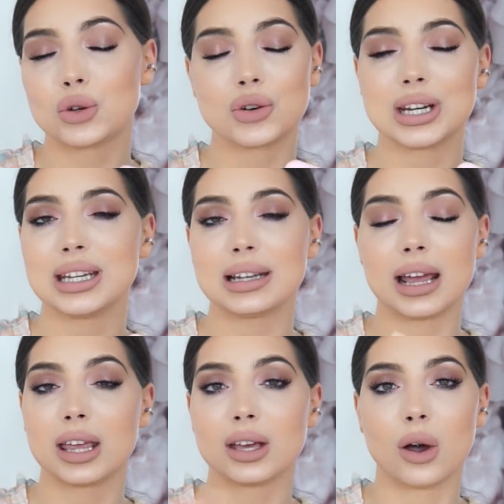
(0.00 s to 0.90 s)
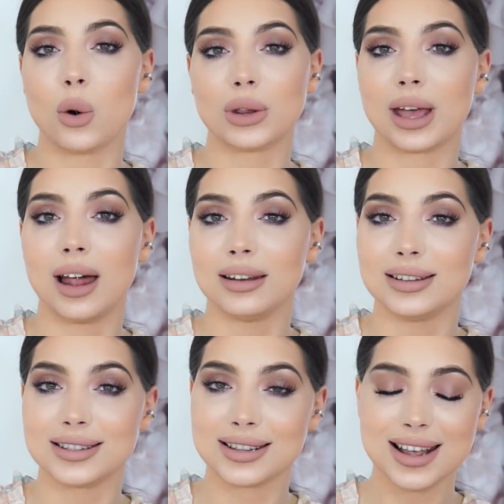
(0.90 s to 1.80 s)
green, like all the
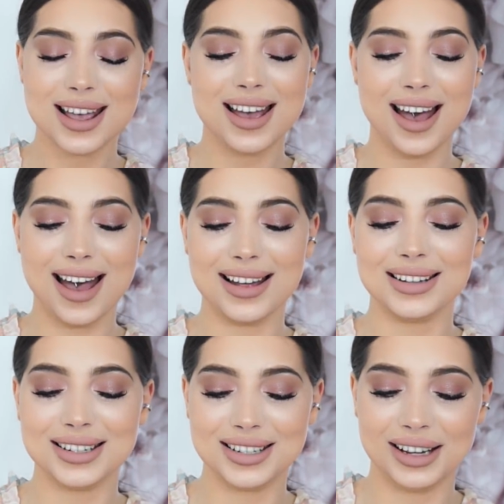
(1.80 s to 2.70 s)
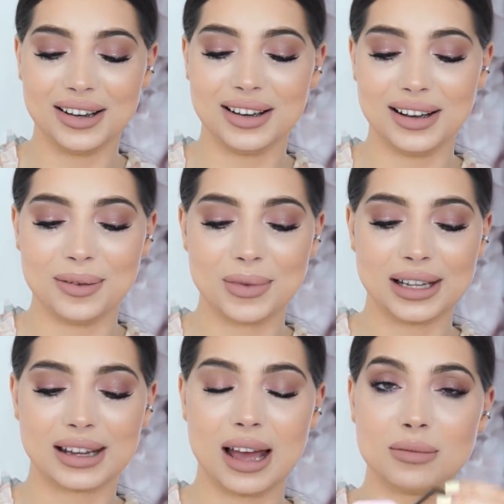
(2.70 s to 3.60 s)
colors. And
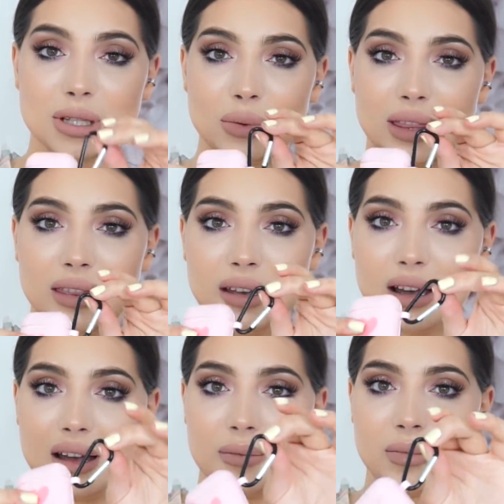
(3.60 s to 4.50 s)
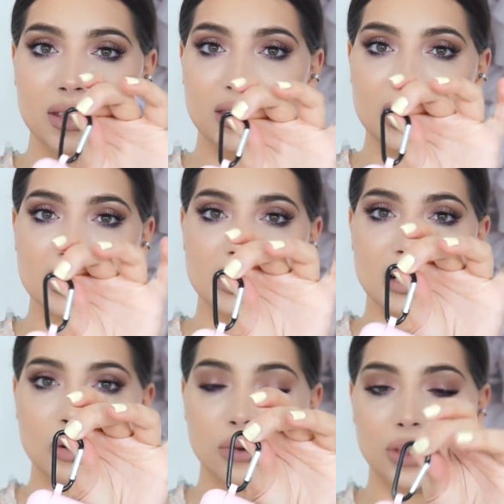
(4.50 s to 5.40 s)
it comes with this
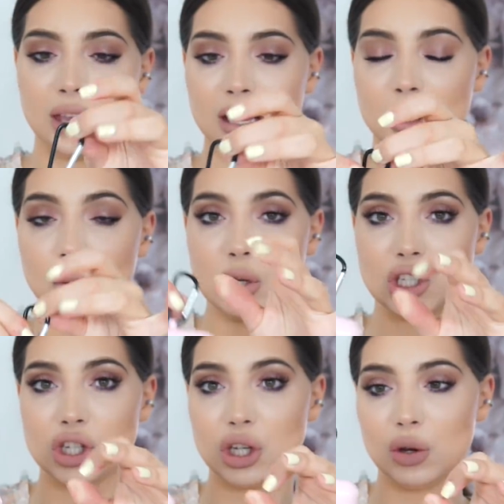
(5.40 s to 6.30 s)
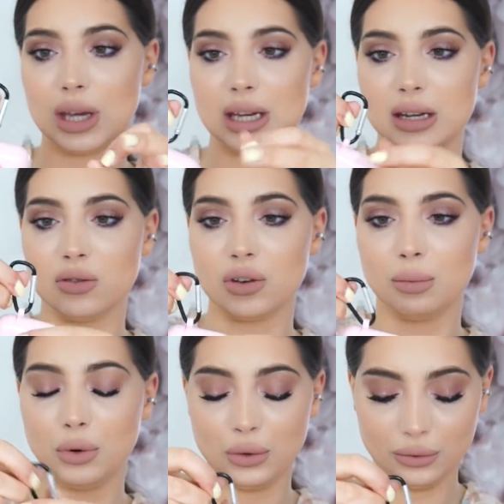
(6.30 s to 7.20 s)
little thing, which you can
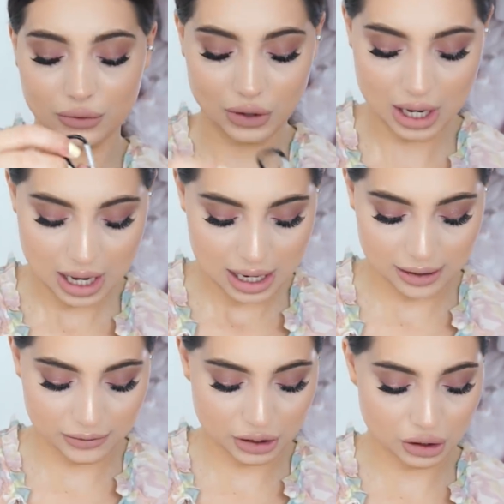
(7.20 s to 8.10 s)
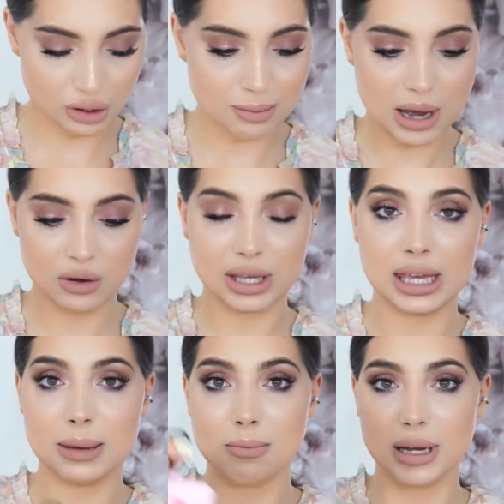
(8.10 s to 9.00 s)
remove if it's too
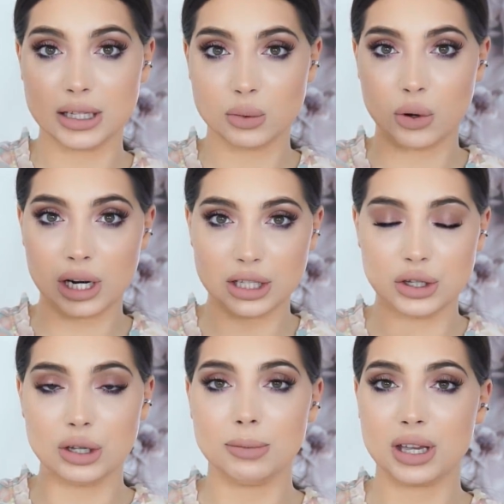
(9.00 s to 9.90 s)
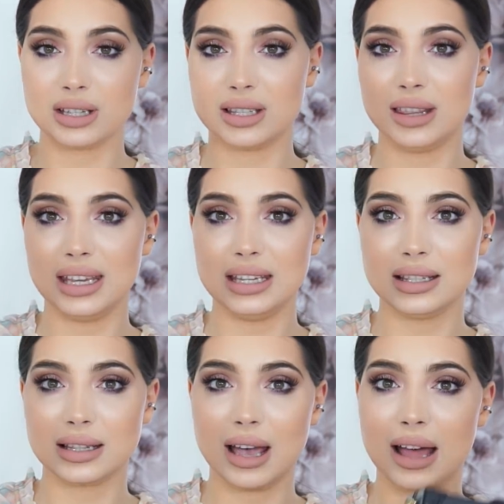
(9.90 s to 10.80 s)
bulky. But what I do, because
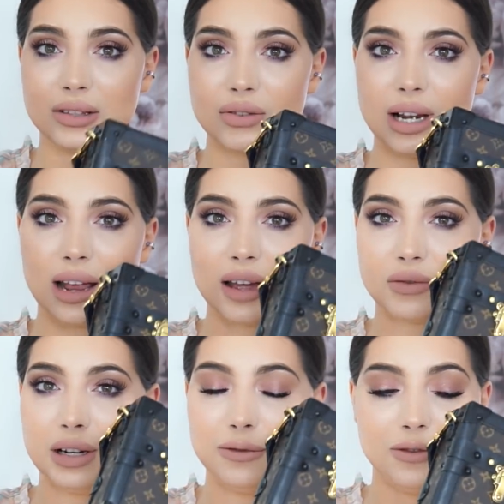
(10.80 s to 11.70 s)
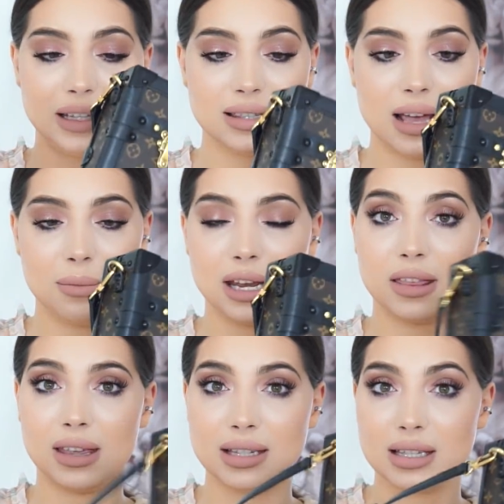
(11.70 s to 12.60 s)
these I can't really fit that
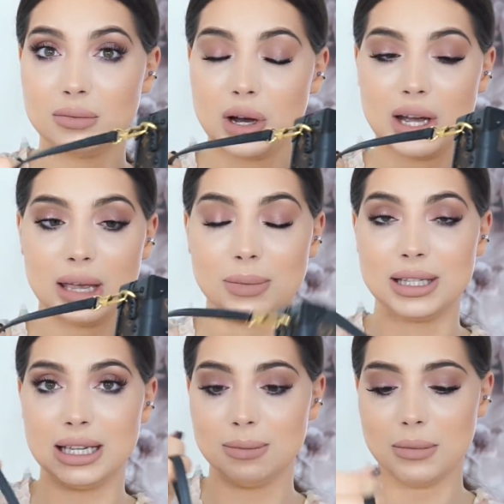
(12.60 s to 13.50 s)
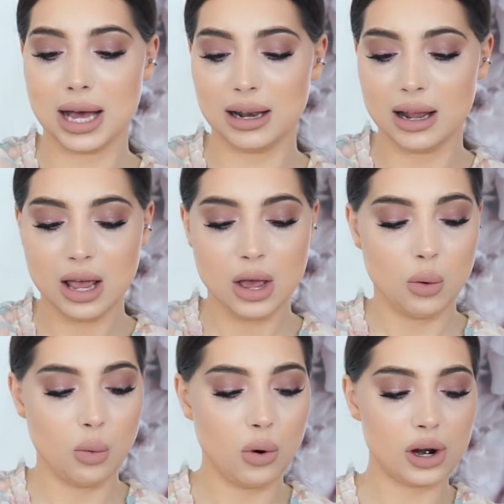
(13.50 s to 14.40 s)
many things in my petite malle,
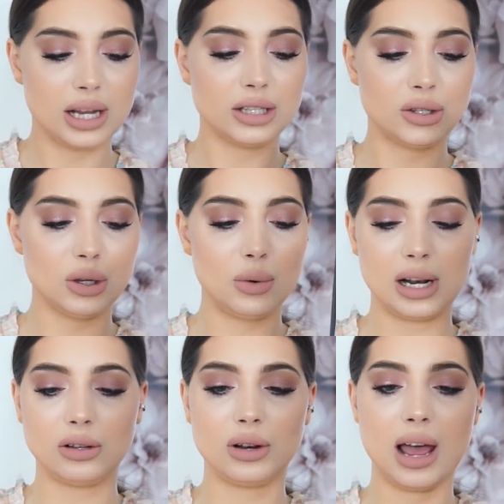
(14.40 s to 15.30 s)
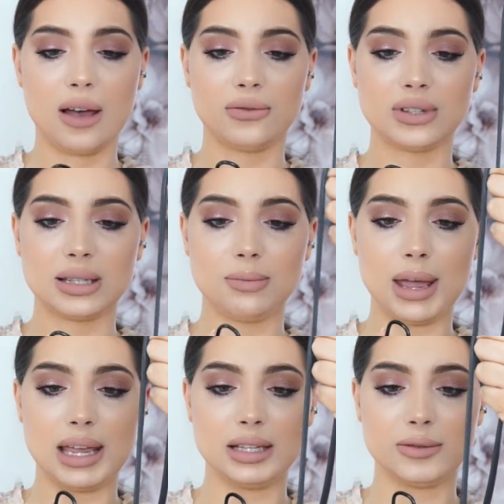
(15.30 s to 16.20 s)
what I do when I don't have
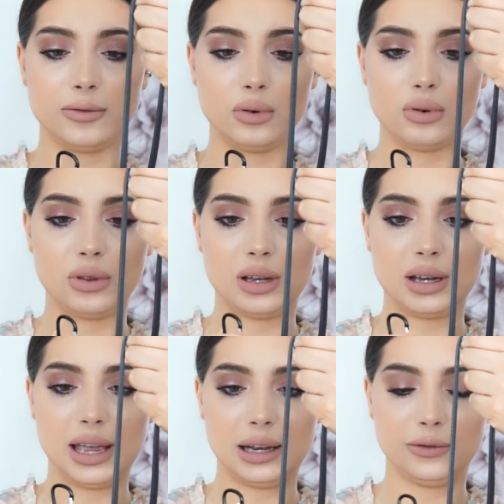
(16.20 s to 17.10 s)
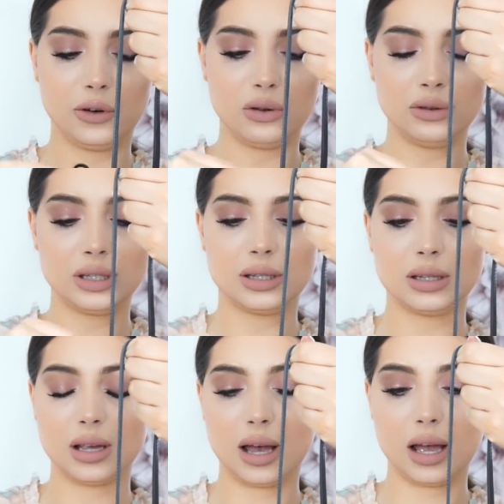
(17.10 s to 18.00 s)
space for the
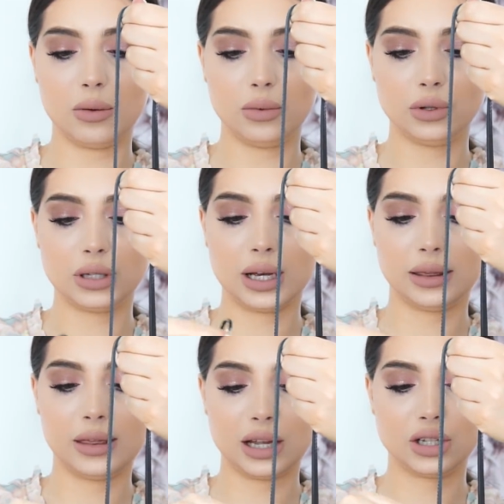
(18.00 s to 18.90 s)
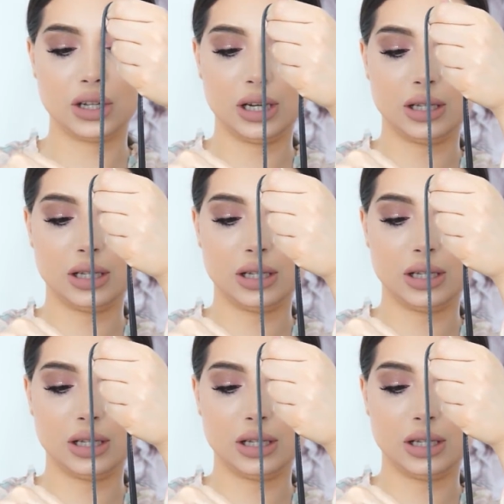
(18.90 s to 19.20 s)
headphones, I would attach